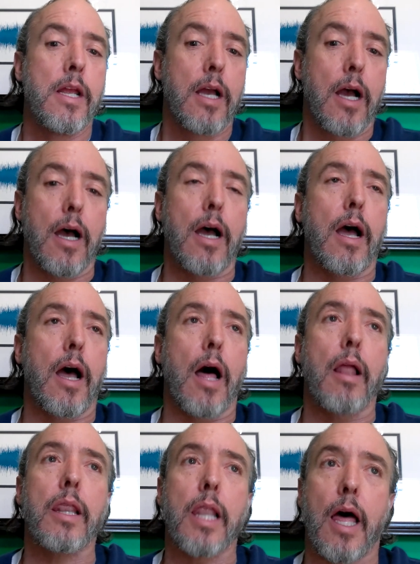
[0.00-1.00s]

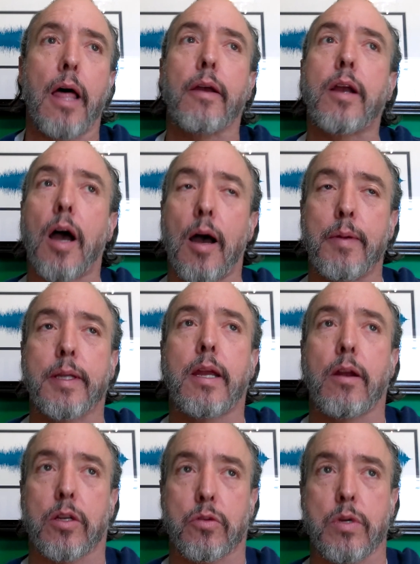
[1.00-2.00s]
A common
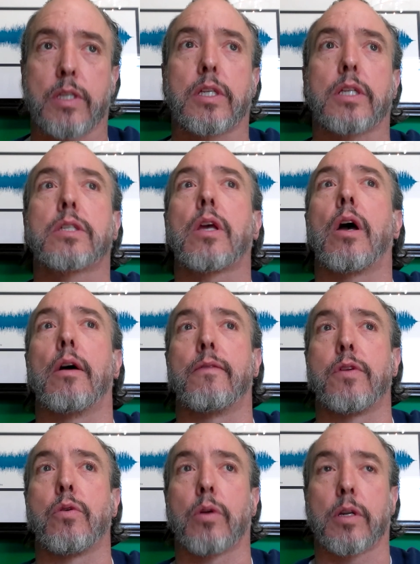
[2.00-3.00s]
characteristics of
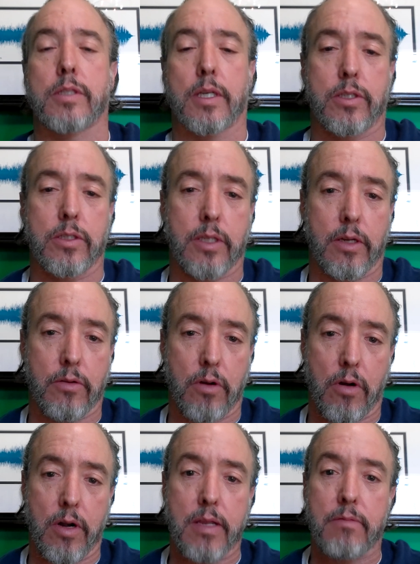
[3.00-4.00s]
the organizations that are
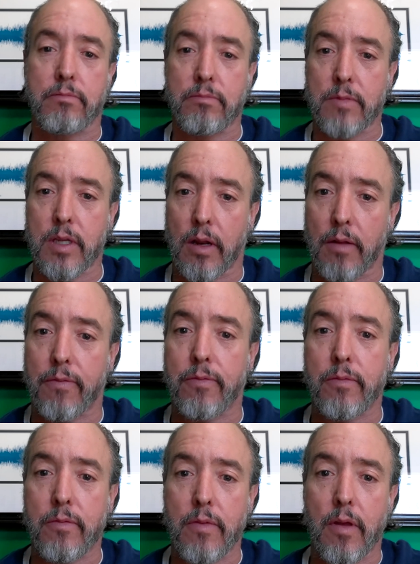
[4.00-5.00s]
already kind of
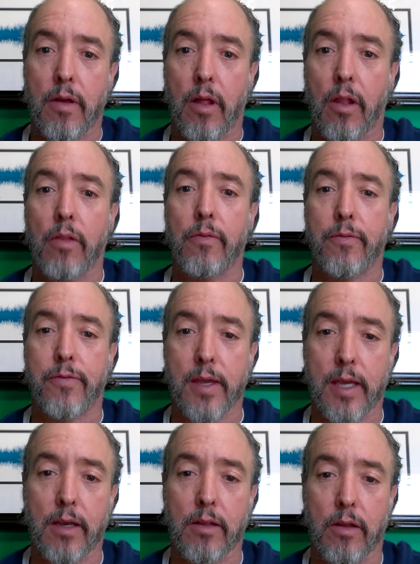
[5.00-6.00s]
all
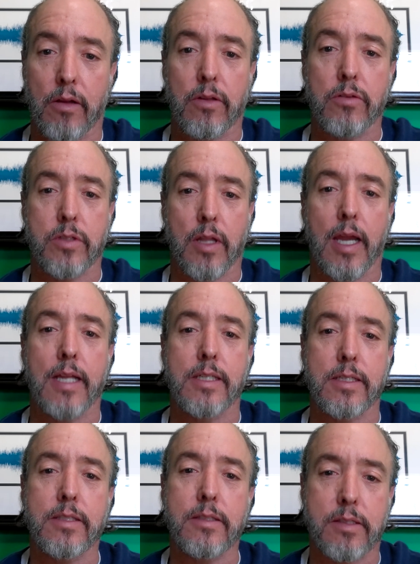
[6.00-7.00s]
thinking along those lines
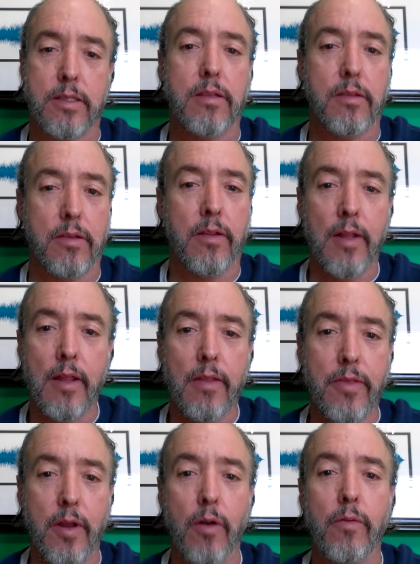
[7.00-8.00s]
is
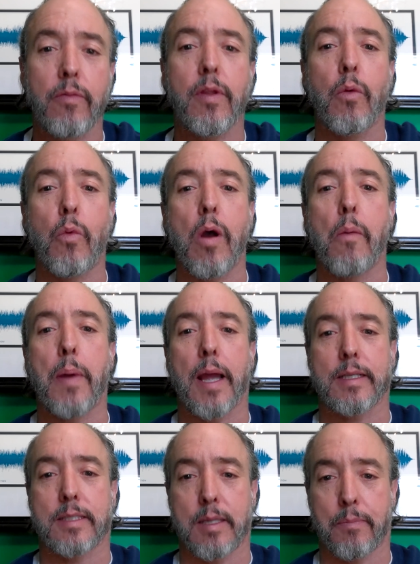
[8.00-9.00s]
they're well
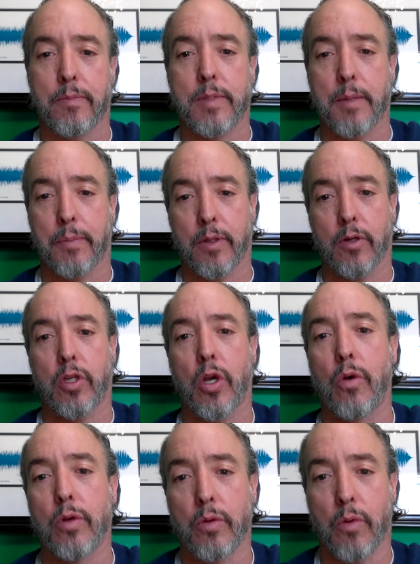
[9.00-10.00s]
past dipping their
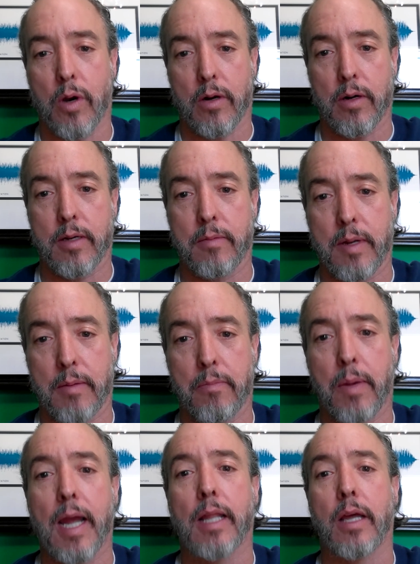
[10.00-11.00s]
toe in the water in
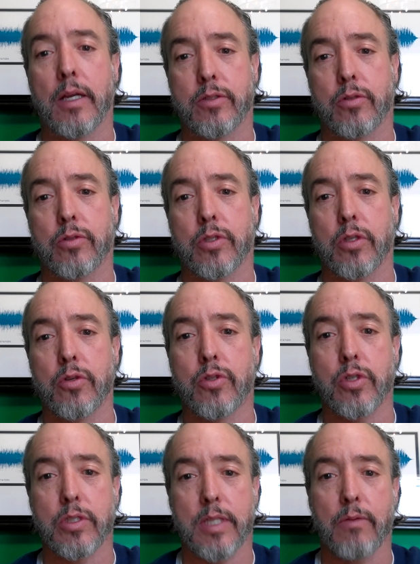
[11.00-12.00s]
biological
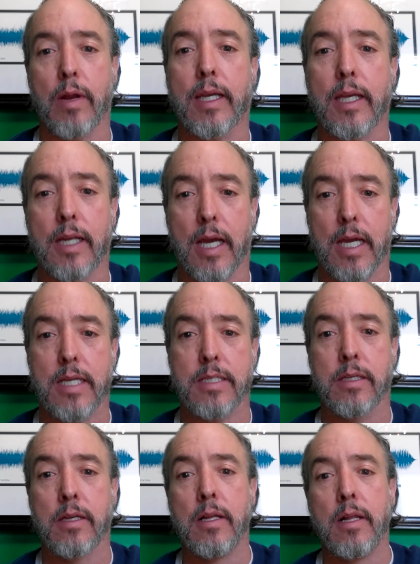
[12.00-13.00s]
solutions. They
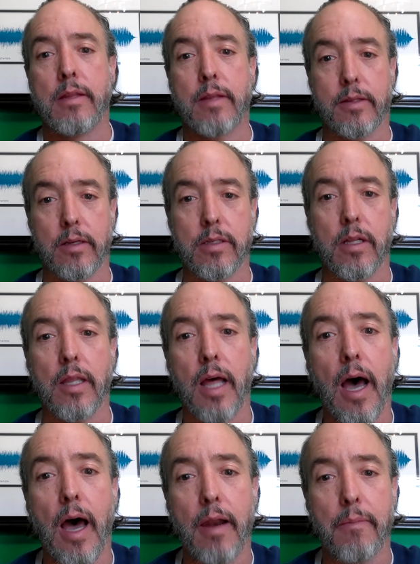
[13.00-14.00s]
recognize that there's a
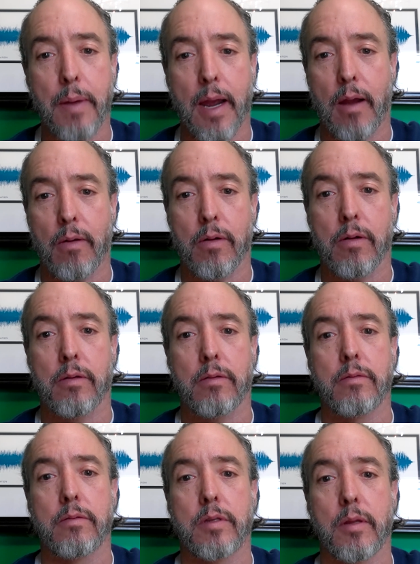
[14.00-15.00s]
lot of power
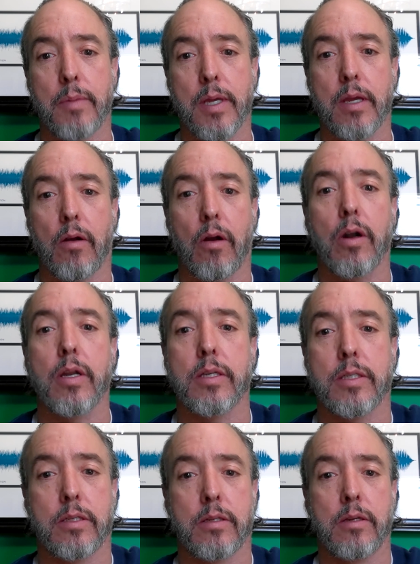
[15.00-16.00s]
to be harnessed